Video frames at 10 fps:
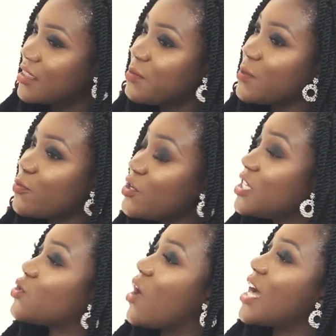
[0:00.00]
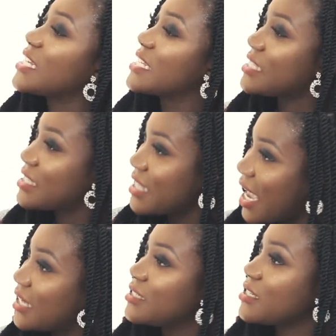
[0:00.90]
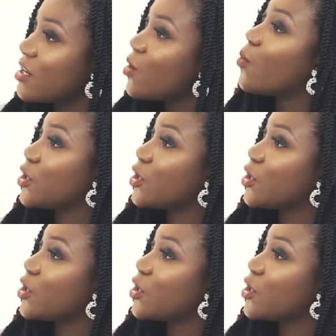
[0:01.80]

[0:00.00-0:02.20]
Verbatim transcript: the people need to understand yes.